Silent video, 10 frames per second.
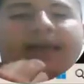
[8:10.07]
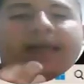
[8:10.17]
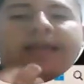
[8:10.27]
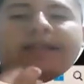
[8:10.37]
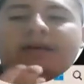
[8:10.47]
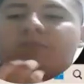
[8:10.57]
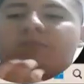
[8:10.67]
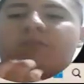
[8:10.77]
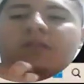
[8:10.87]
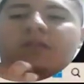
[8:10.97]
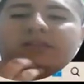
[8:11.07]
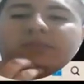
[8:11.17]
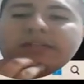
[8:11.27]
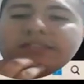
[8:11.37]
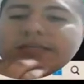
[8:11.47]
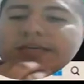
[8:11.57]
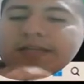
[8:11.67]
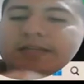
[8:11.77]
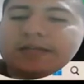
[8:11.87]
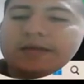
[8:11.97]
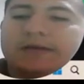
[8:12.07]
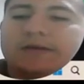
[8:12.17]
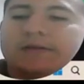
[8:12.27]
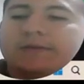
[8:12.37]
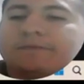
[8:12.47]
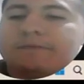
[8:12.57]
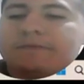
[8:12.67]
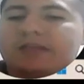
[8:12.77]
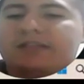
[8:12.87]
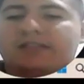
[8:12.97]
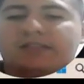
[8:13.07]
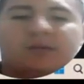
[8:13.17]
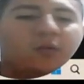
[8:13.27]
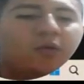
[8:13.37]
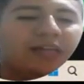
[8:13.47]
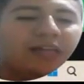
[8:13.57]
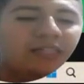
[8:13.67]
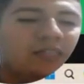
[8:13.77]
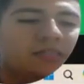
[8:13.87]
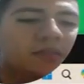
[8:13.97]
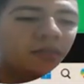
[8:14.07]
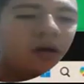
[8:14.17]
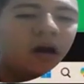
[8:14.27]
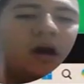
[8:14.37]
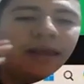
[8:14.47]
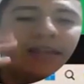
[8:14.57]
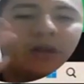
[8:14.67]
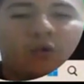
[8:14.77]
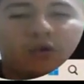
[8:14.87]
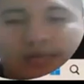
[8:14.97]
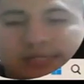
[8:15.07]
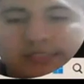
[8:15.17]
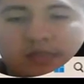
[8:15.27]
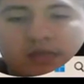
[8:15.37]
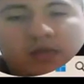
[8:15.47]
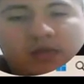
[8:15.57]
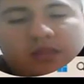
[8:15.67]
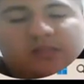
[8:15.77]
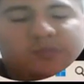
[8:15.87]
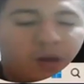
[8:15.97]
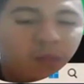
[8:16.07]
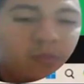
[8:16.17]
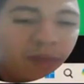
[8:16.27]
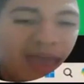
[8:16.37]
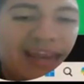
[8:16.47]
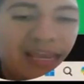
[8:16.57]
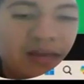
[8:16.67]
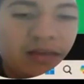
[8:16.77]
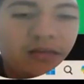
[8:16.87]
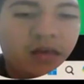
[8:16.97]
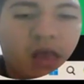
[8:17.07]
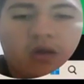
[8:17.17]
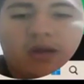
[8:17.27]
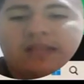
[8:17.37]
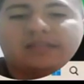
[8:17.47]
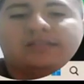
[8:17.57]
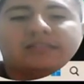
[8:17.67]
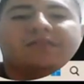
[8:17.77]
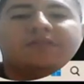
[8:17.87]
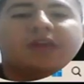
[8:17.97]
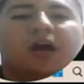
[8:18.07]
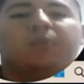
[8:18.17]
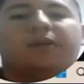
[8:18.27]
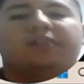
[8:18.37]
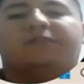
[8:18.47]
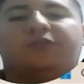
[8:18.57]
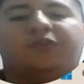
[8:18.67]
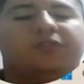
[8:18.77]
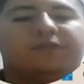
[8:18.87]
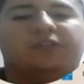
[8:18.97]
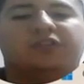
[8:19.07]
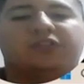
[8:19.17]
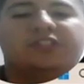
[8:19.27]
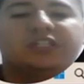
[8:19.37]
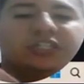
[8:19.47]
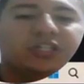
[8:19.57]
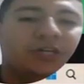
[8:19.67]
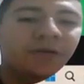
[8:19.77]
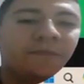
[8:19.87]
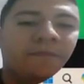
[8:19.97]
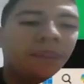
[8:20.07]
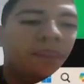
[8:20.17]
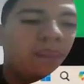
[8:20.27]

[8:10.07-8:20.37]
yep, that's basically it. This is some questions about how I noticed this problematic. How can this activity help you as future teacher? Those